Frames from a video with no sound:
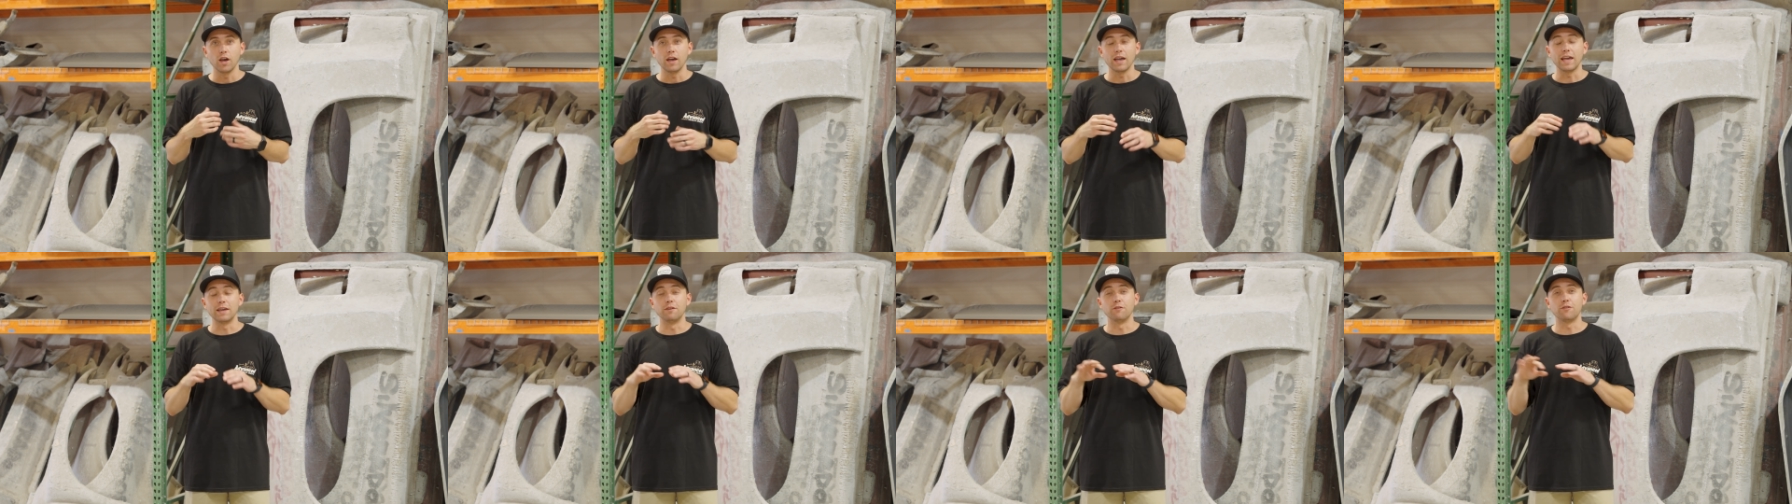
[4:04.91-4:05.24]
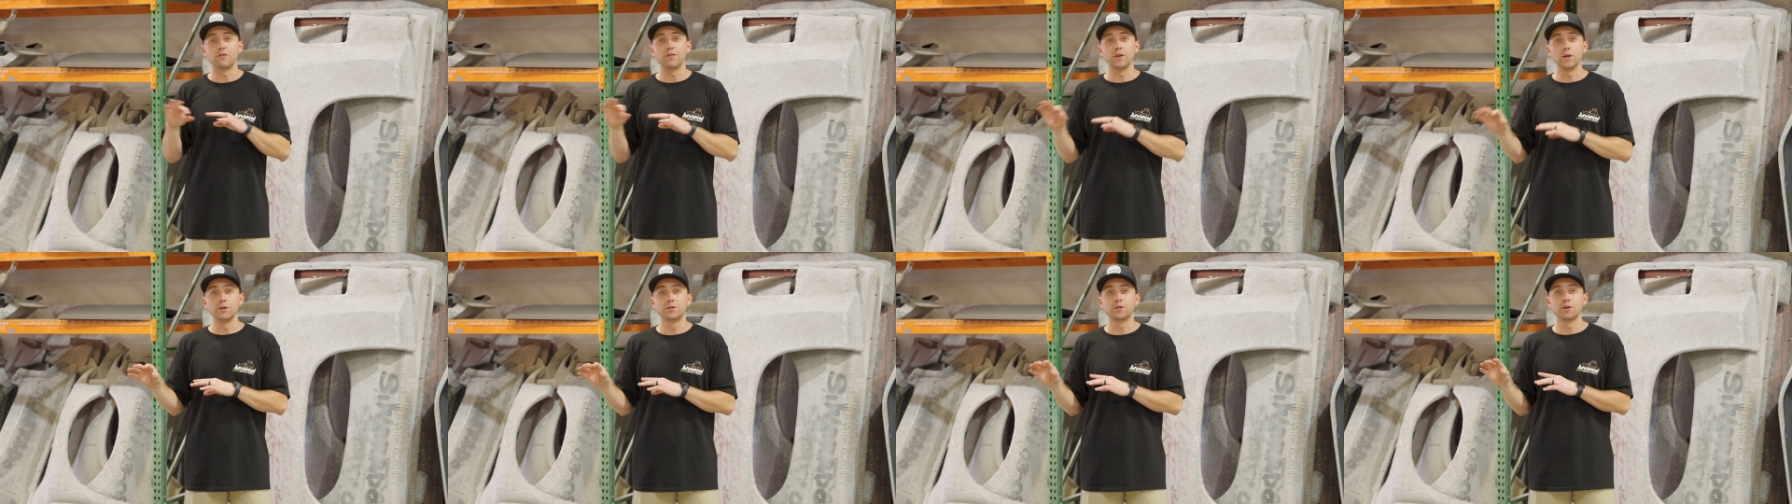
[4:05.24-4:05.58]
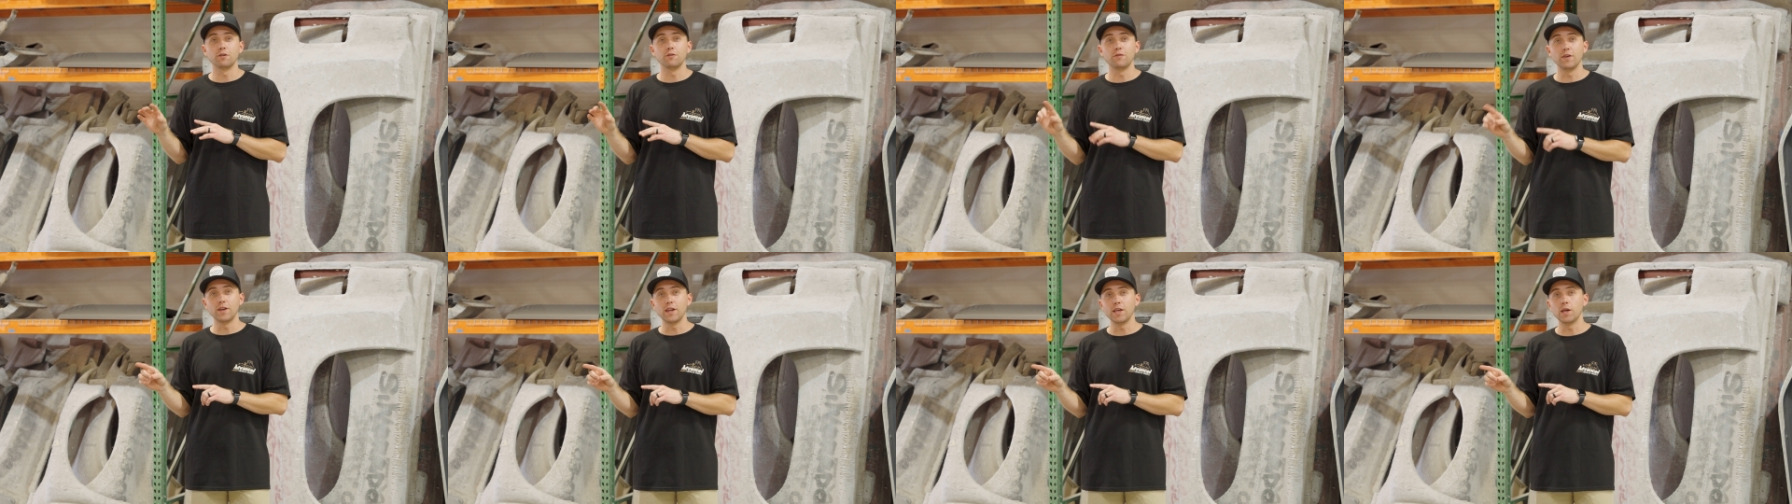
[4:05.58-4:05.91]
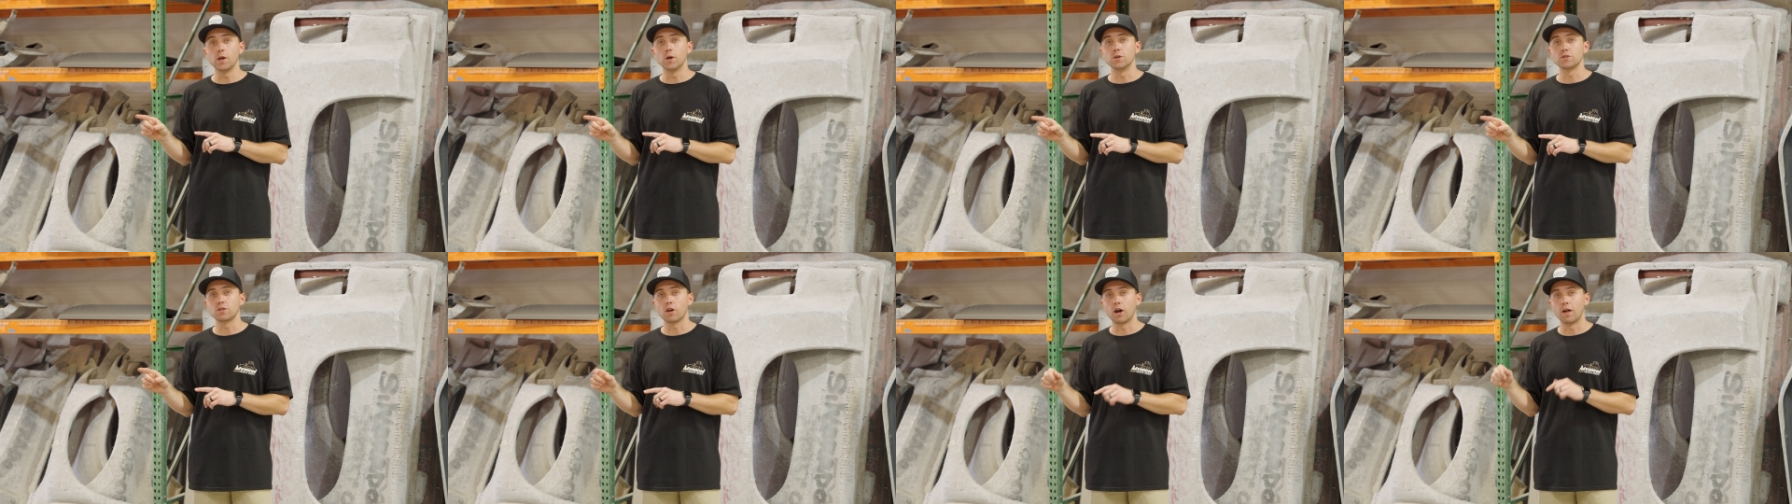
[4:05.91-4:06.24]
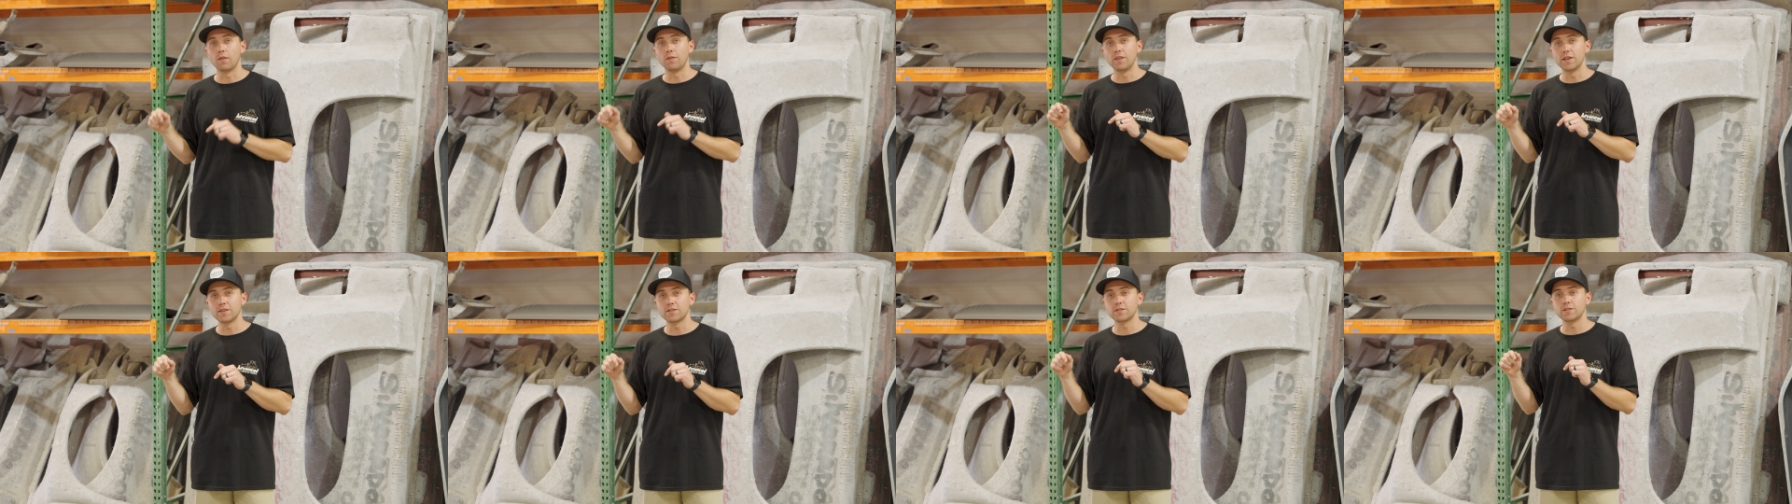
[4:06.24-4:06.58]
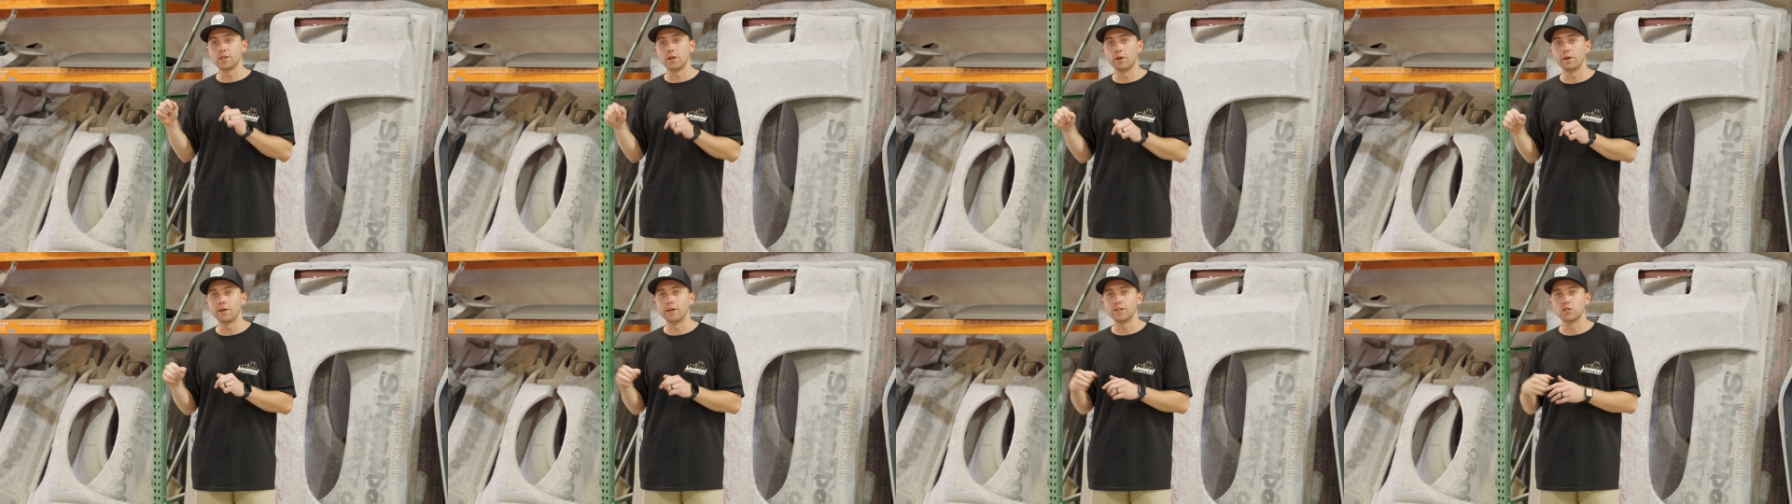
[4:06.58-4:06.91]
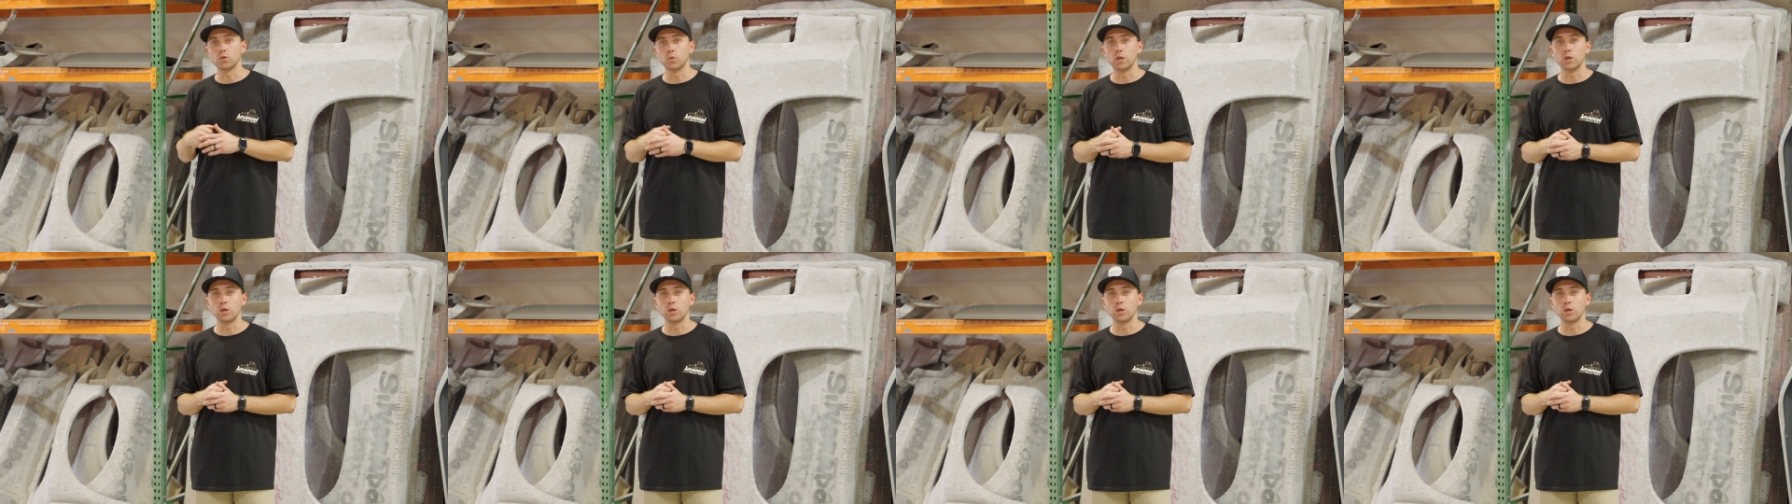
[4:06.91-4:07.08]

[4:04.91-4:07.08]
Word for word: In future videos on this series,